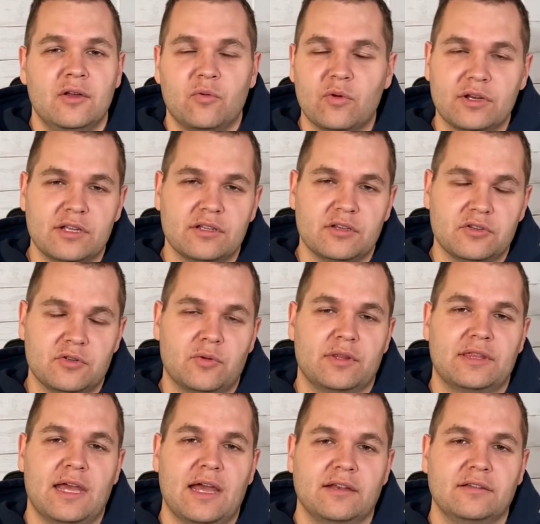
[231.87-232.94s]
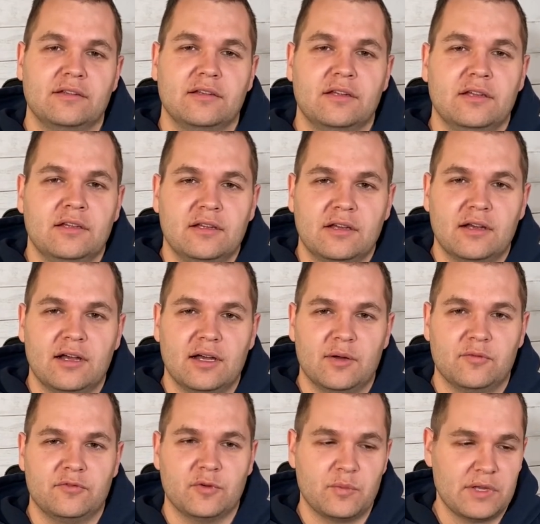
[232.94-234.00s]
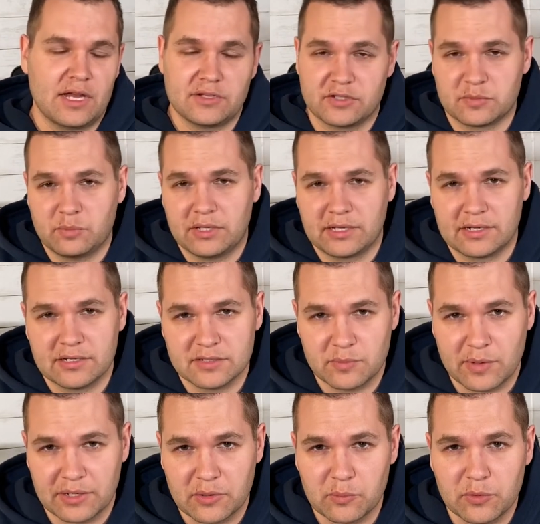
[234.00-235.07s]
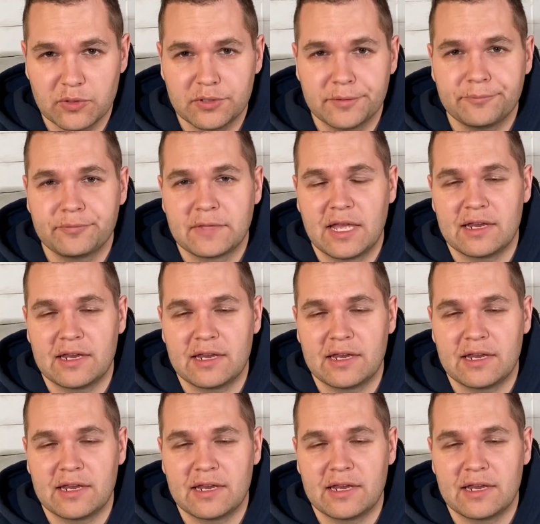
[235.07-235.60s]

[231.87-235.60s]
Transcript: What are you going to do with that? Um, for me, I just plug it into my computer,